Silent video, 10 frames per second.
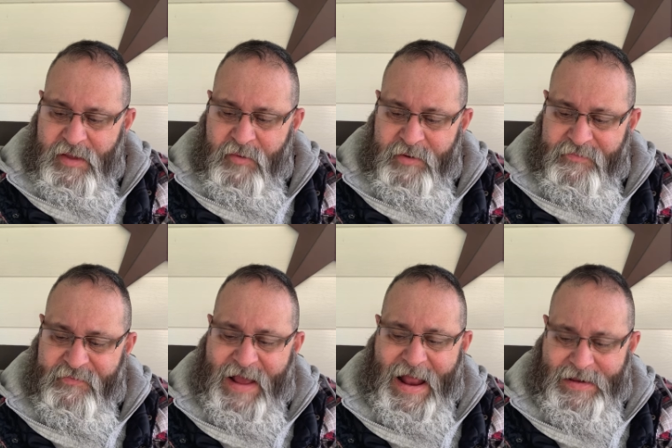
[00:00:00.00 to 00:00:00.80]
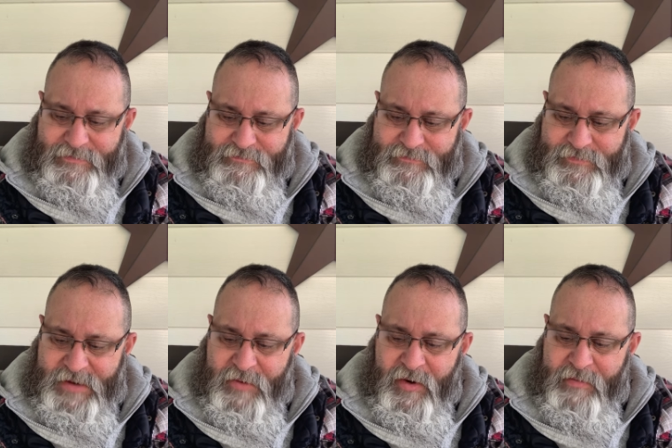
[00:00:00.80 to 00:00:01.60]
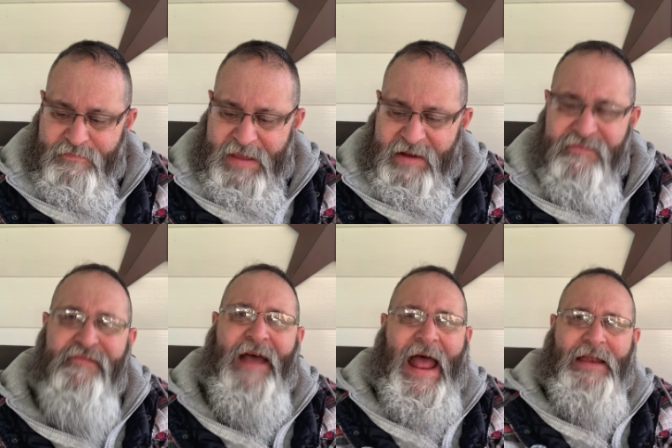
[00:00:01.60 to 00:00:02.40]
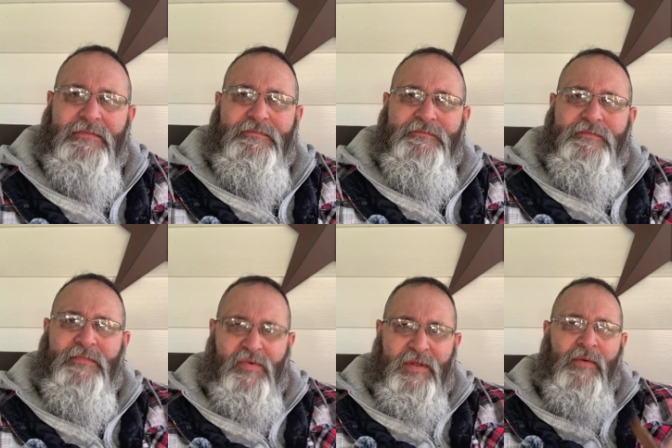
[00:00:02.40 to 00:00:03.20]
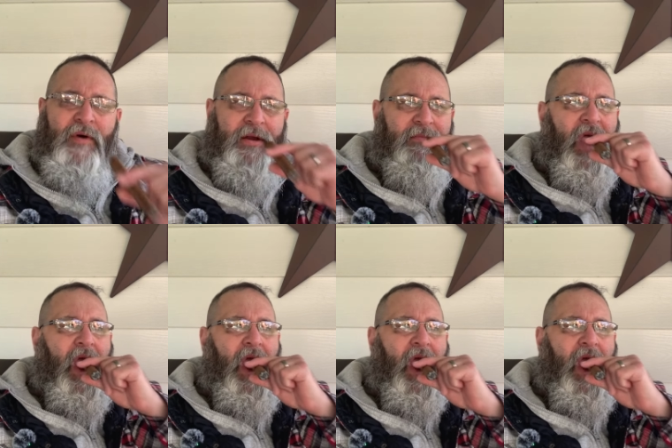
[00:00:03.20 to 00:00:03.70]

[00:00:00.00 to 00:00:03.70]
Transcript: They want them fat. They want them big and fat. That's what they want them.